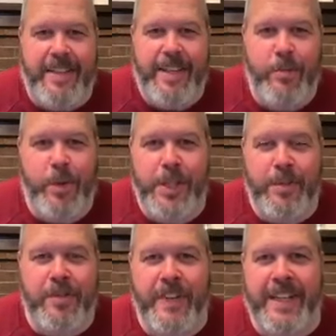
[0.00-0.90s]
it. And what
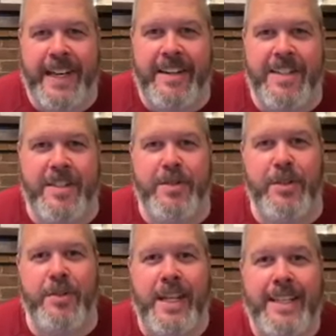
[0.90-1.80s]
you'll find out is
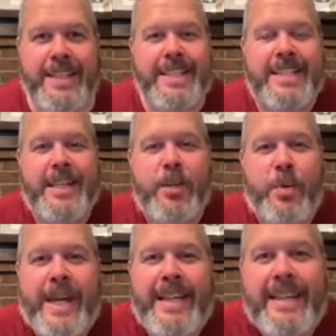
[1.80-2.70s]
this is a
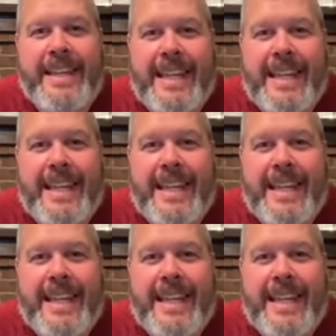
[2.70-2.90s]
great